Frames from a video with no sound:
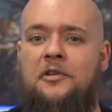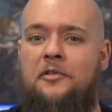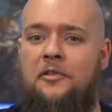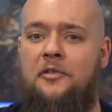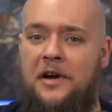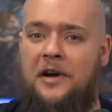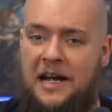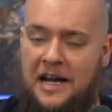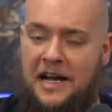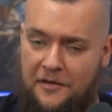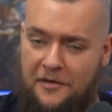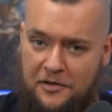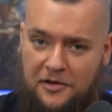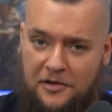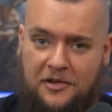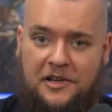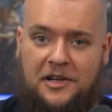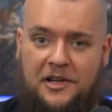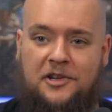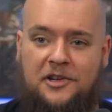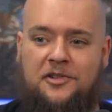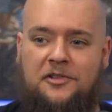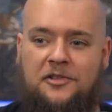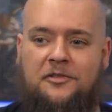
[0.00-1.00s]
that have
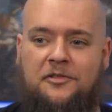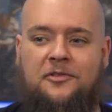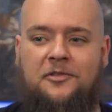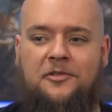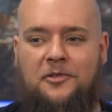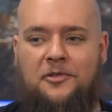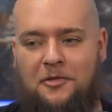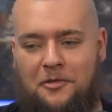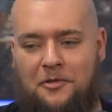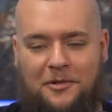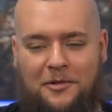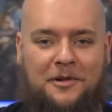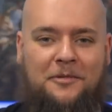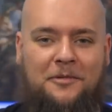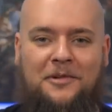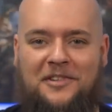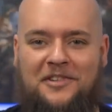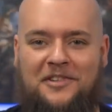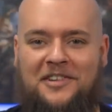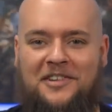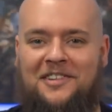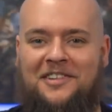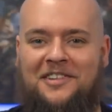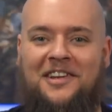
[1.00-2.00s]
conditions or
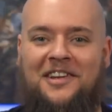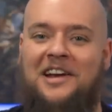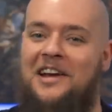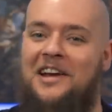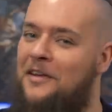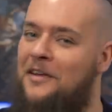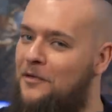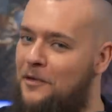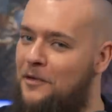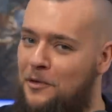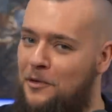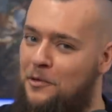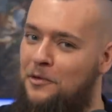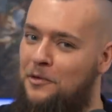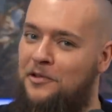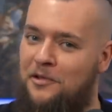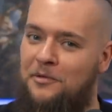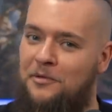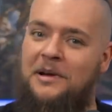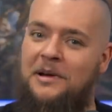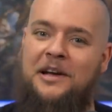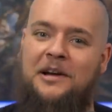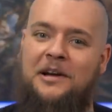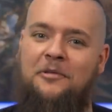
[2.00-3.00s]
illnesses that
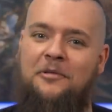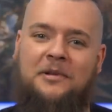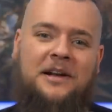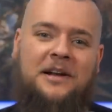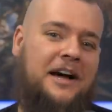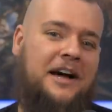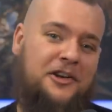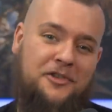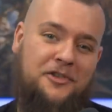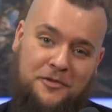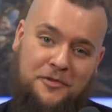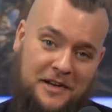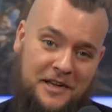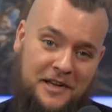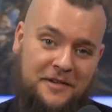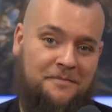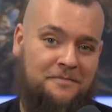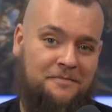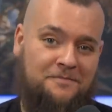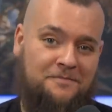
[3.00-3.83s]
also heal naturally.